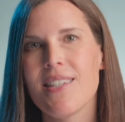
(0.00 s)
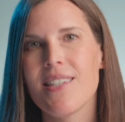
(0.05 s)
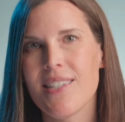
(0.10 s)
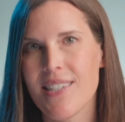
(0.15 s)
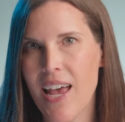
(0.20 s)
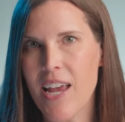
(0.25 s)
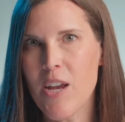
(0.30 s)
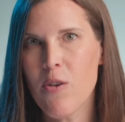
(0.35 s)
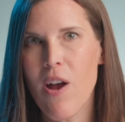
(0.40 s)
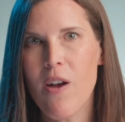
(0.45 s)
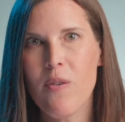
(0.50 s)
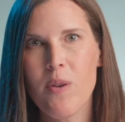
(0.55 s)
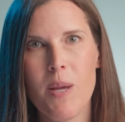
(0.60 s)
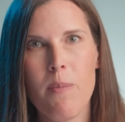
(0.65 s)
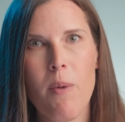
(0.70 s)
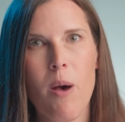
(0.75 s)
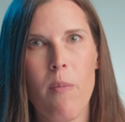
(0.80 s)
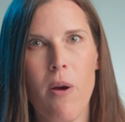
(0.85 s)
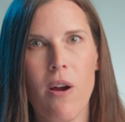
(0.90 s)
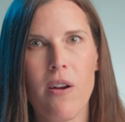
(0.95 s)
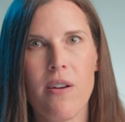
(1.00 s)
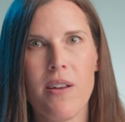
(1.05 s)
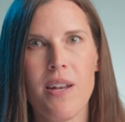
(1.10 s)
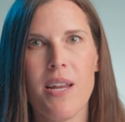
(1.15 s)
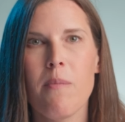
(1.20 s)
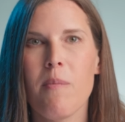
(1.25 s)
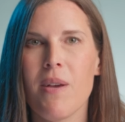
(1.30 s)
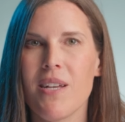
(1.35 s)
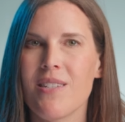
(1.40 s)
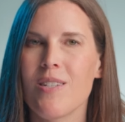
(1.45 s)
SiteGround email
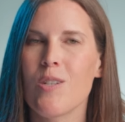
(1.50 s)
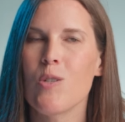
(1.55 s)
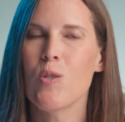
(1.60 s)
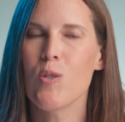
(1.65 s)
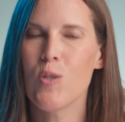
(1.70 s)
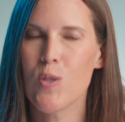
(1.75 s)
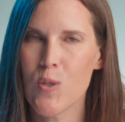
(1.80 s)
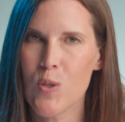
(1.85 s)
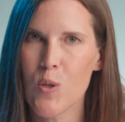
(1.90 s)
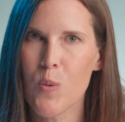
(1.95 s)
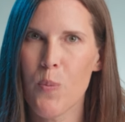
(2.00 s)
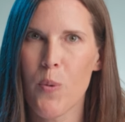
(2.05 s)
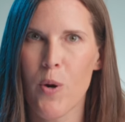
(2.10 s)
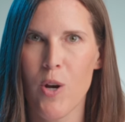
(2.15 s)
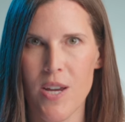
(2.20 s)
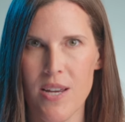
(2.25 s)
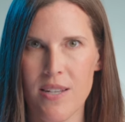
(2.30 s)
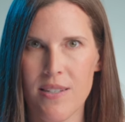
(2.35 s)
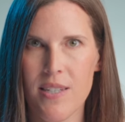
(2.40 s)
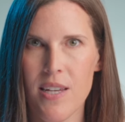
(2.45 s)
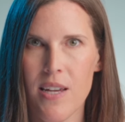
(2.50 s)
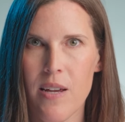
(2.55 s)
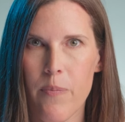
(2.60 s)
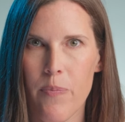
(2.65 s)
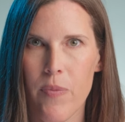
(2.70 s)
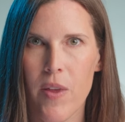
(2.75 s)
marketing makes it super easy.